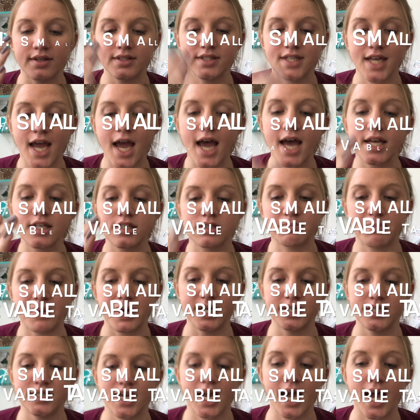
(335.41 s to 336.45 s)
task
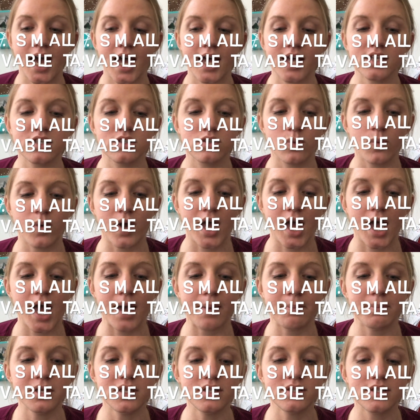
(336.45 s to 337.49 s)
by task what
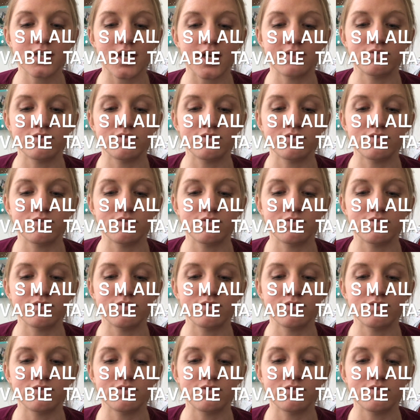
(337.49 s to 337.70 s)
happens.